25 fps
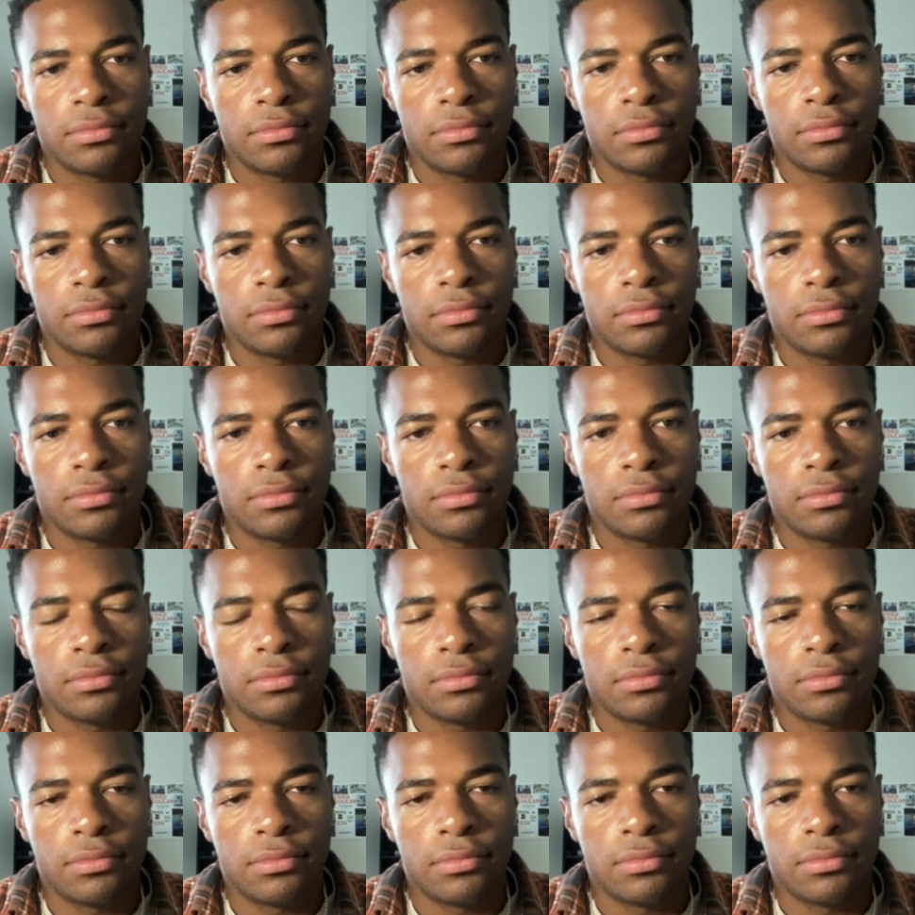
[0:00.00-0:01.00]

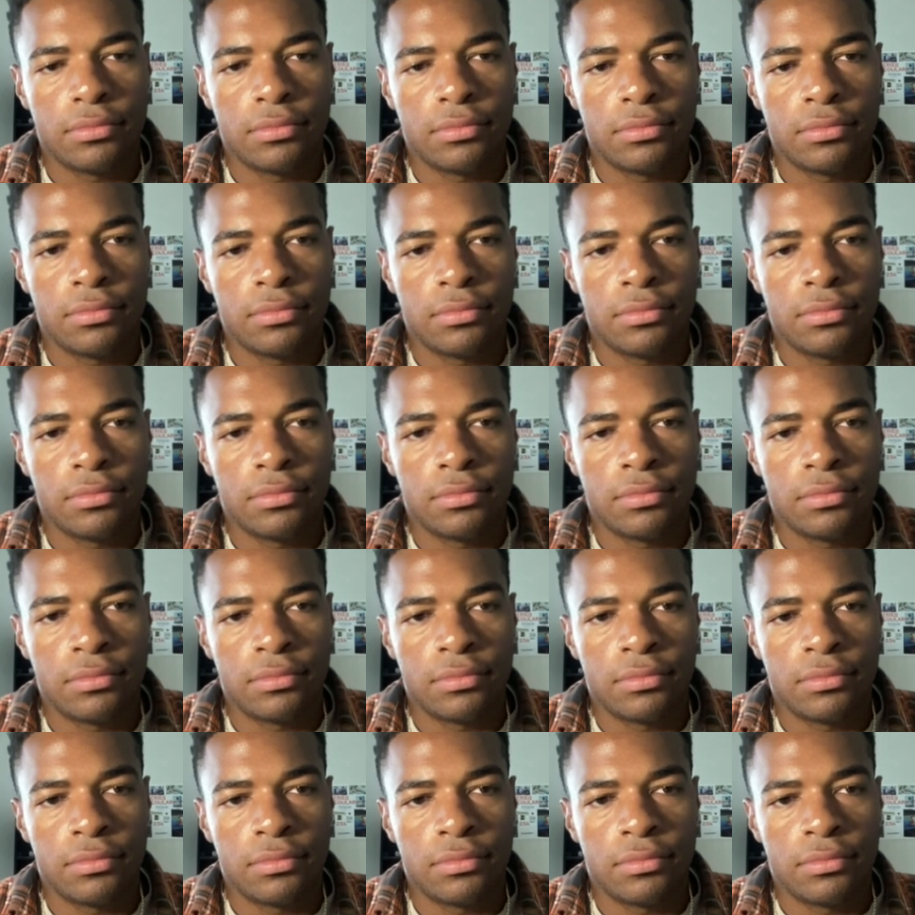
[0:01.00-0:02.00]

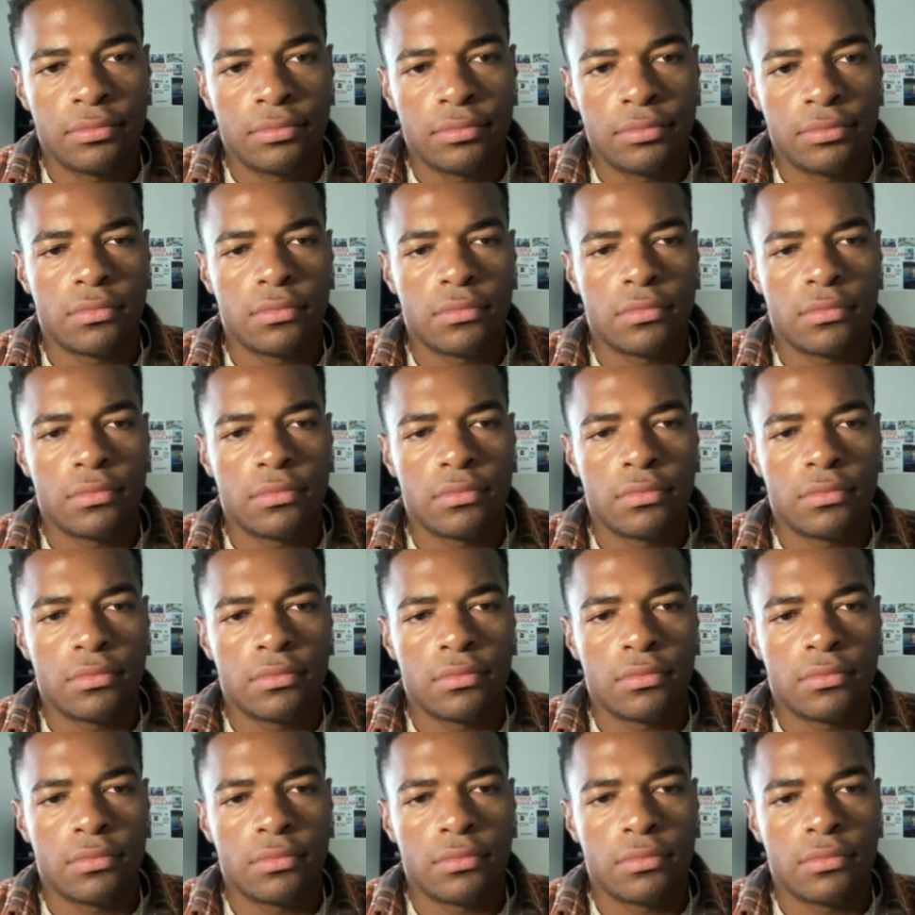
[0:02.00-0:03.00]

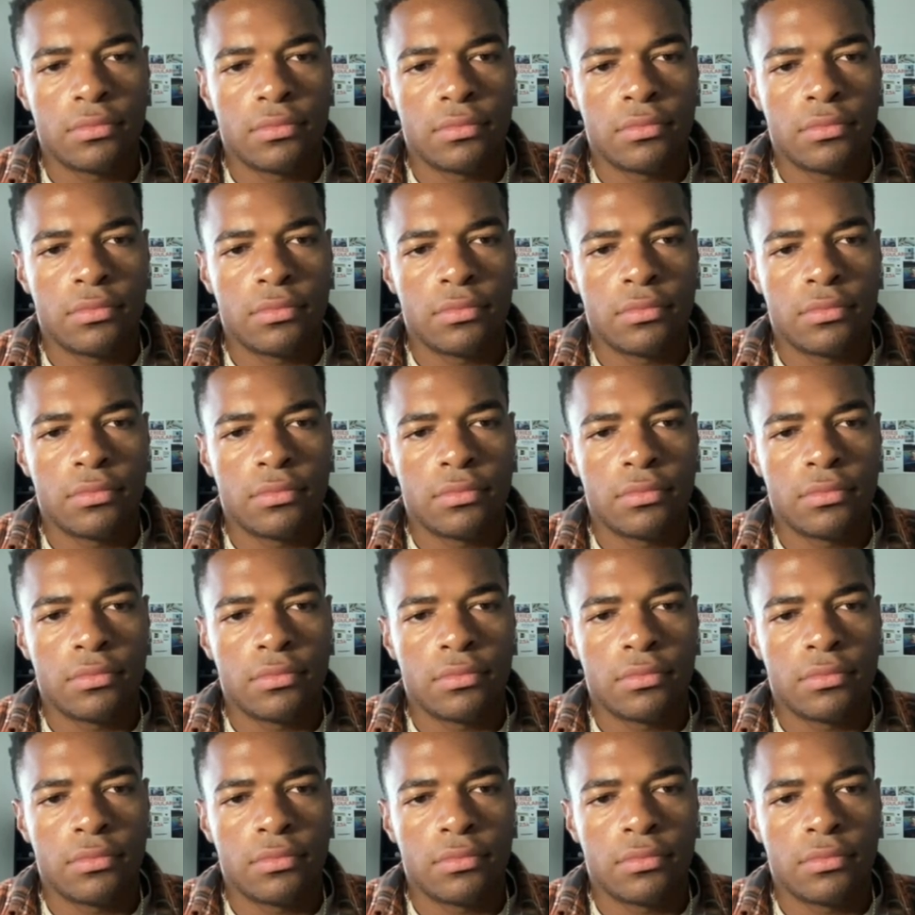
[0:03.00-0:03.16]
The person shown says nothing.